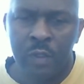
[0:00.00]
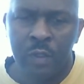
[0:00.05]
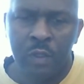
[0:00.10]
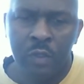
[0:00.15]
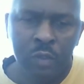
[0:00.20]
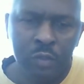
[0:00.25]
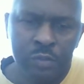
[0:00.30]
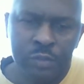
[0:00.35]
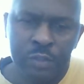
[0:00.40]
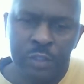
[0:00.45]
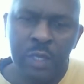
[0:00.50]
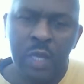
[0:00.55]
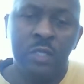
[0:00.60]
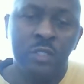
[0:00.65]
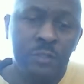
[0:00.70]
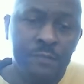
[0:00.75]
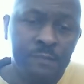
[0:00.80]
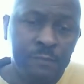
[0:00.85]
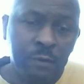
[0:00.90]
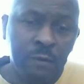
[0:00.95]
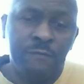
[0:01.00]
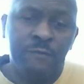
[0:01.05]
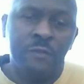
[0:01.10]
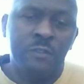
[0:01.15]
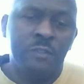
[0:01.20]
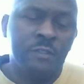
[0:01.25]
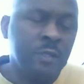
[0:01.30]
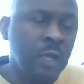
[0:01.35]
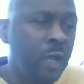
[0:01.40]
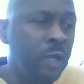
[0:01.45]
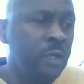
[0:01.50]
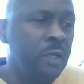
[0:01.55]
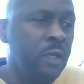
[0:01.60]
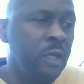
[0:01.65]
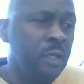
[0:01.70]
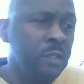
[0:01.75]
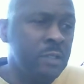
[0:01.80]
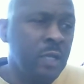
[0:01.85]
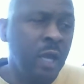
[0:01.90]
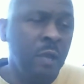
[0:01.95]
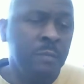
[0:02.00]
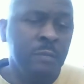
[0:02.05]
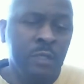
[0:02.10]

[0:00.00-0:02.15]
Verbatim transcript: Hosea is prophesying a time